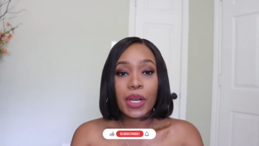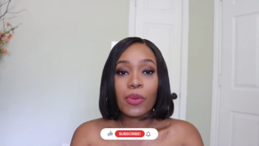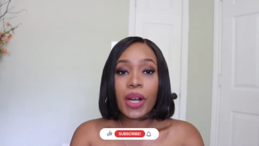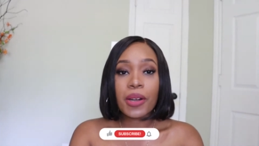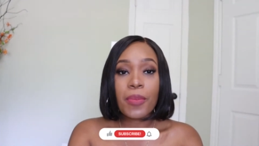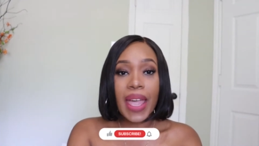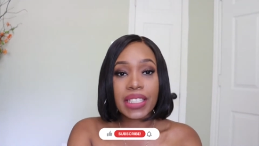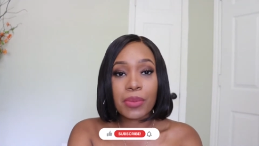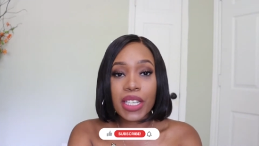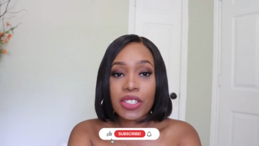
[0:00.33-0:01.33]
welcome back
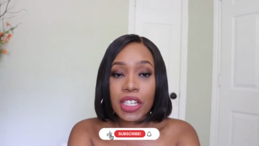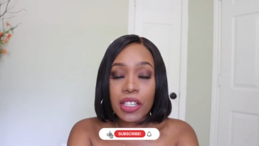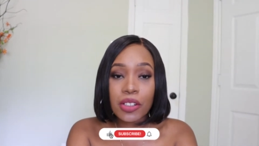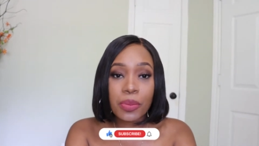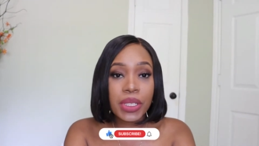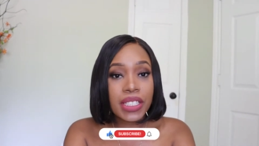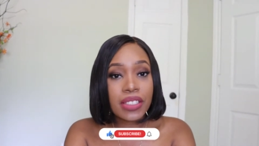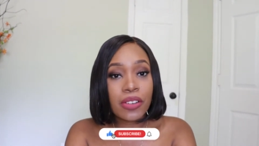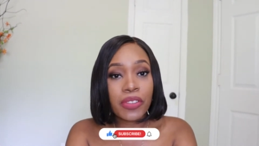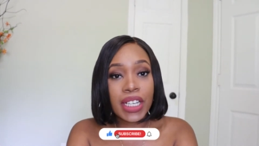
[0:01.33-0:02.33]
to my channel.
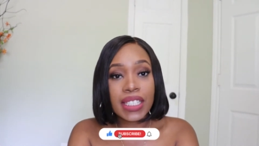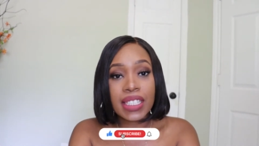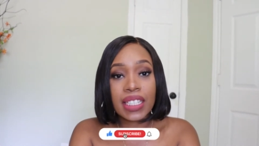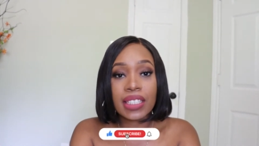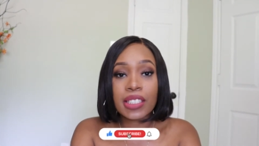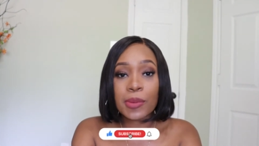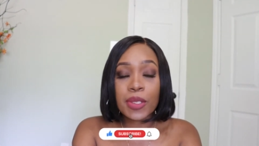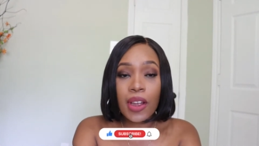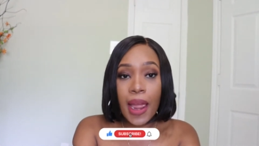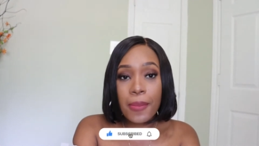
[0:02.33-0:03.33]
Please don't forget to hit the
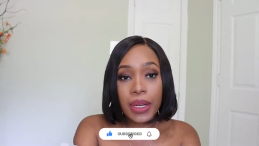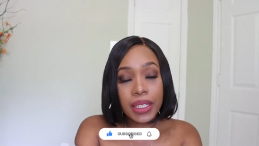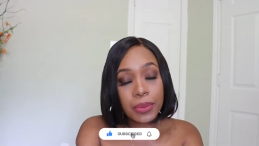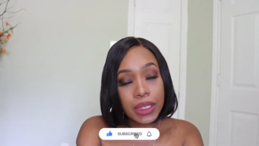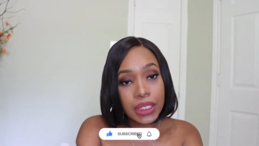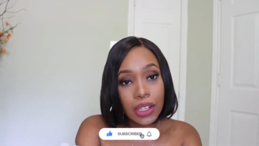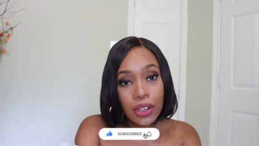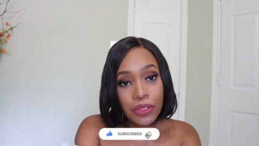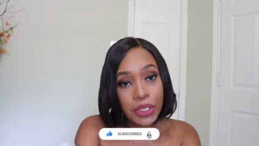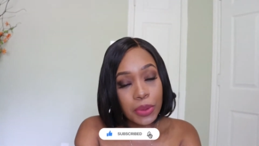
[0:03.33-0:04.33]
subscribe button
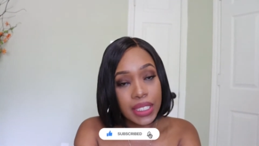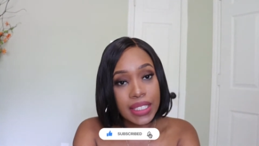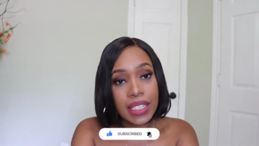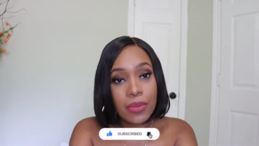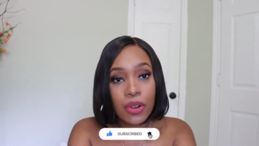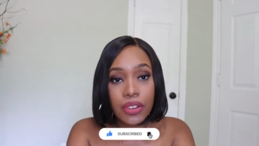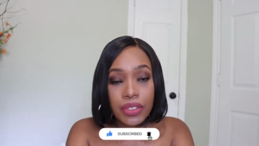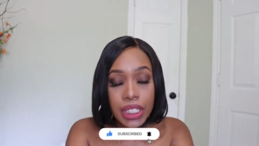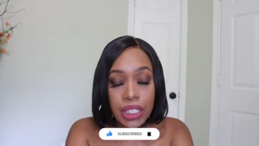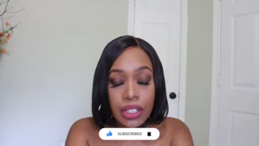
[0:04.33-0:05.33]
below if you want to see more
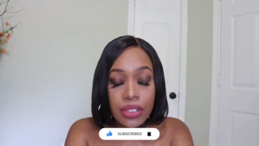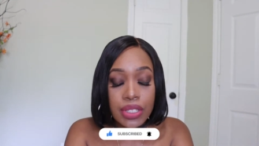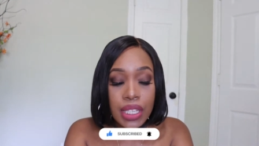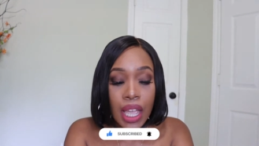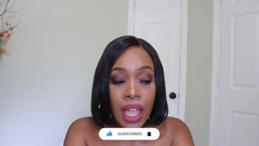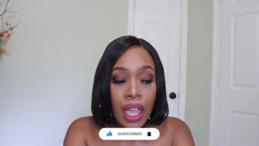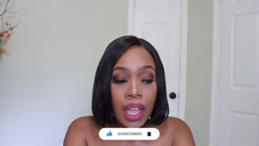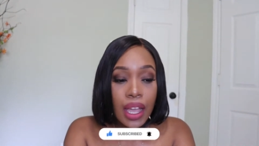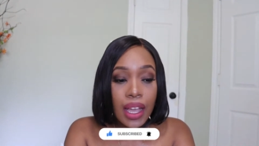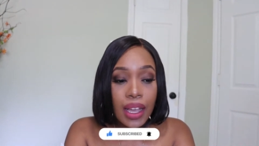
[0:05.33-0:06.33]
videos.
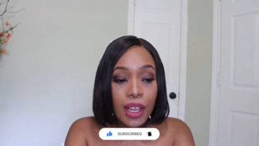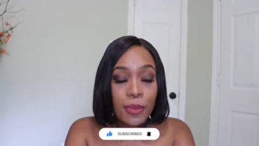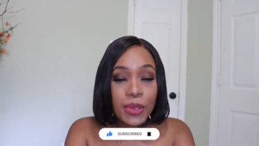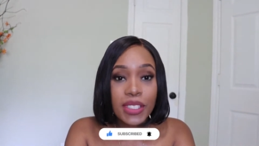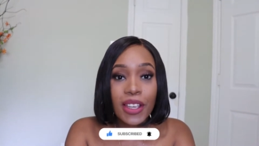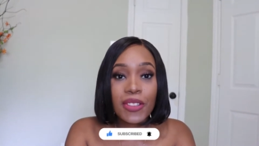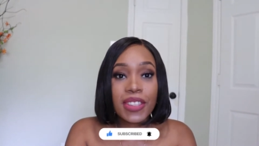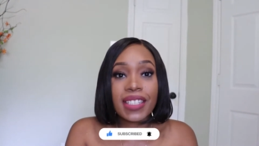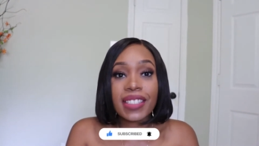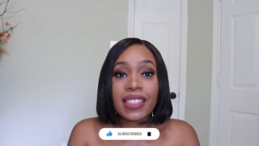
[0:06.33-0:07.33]
So
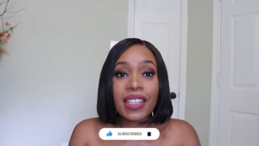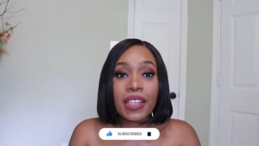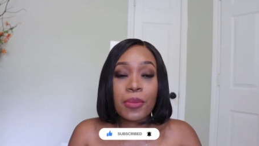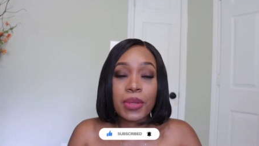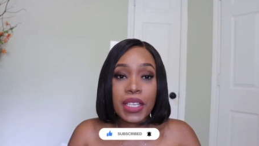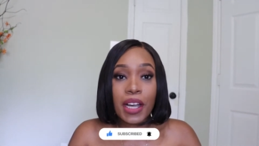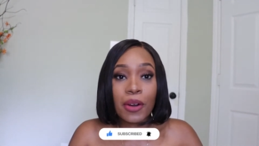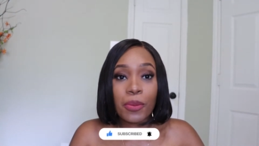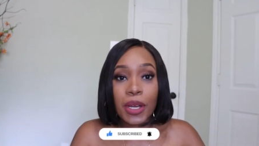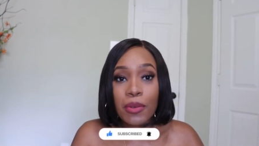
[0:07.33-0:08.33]
this is going to be
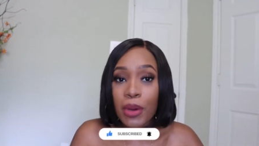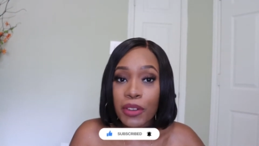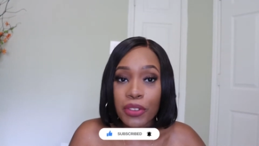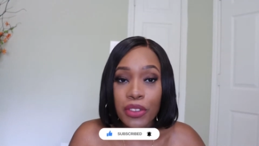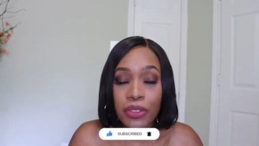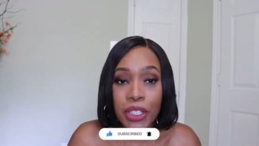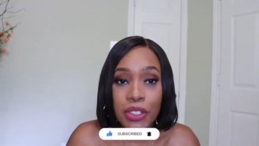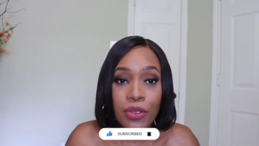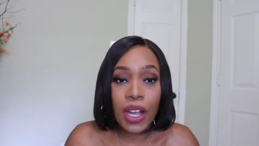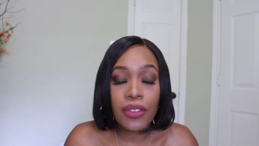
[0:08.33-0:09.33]
a 1 month
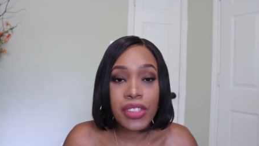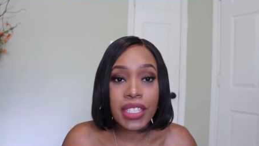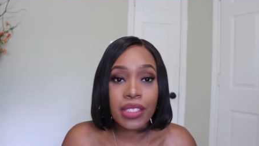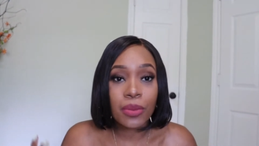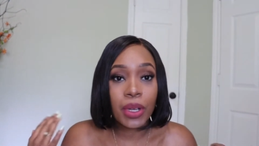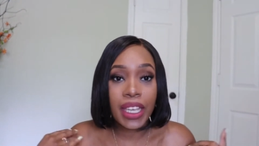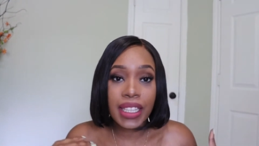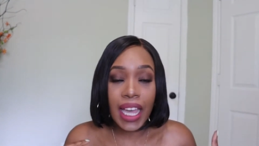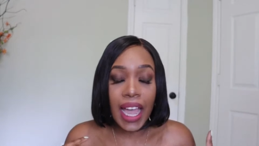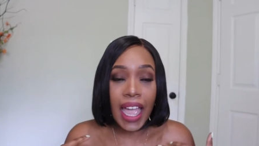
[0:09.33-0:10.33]
review of this
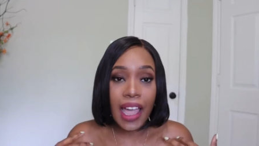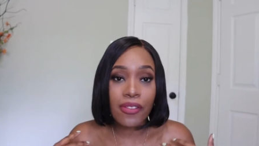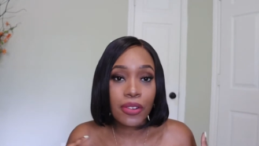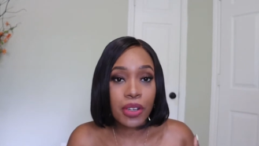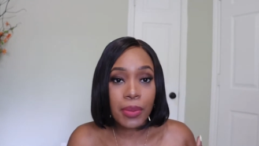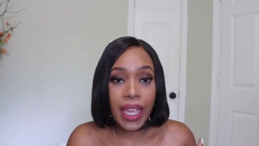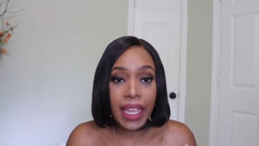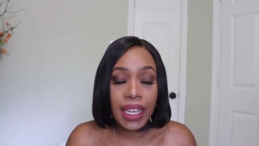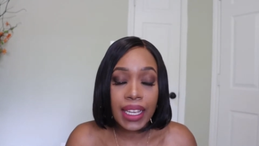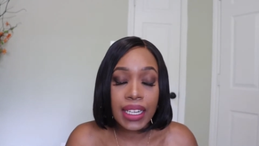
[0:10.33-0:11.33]
wig that I have on my
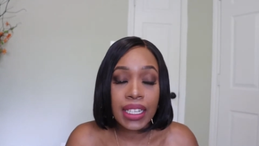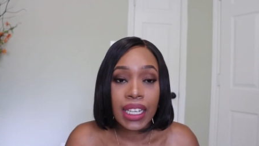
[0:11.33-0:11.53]
head.